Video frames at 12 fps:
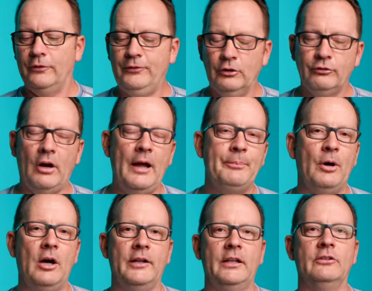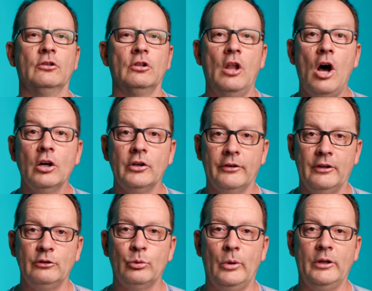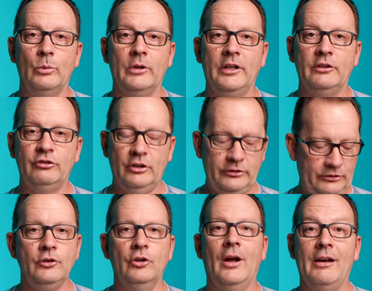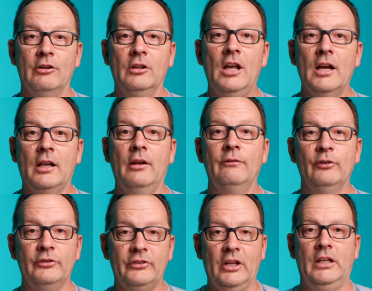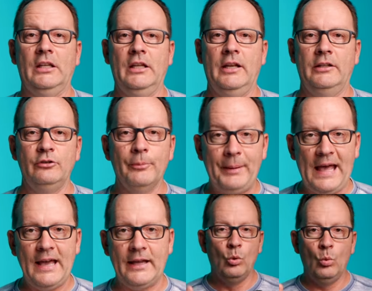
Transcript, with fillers: if your tripod is longer than 21 inches, you're out of luck for sticking it in your bag.